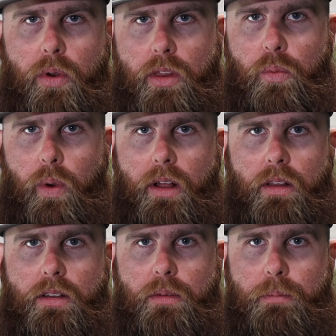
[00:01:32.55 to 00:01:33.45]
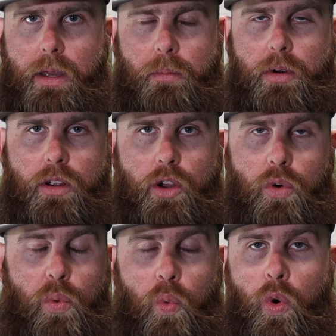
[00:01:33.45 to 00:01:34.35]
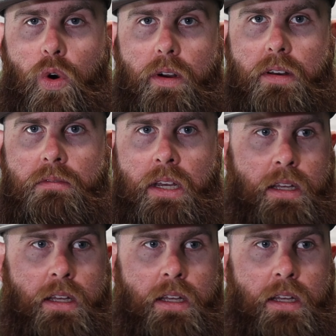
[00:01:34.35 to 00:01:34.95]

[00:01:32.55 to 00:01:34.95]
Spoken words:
really well and to be able to go to war and